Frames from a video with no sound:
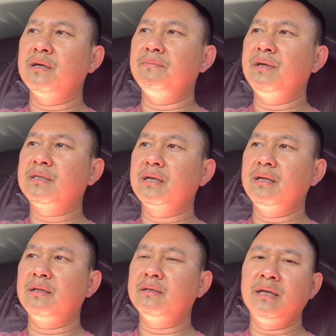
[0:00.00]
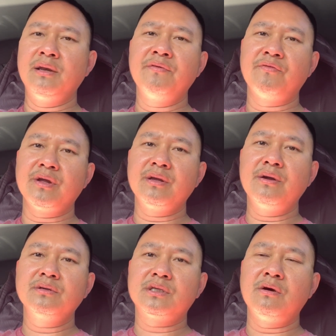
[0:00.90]
basically the delivery,
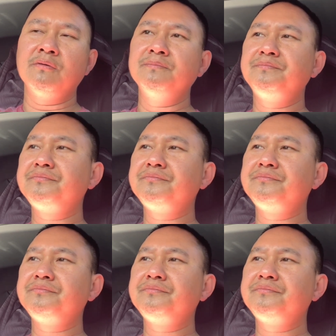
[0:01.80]
So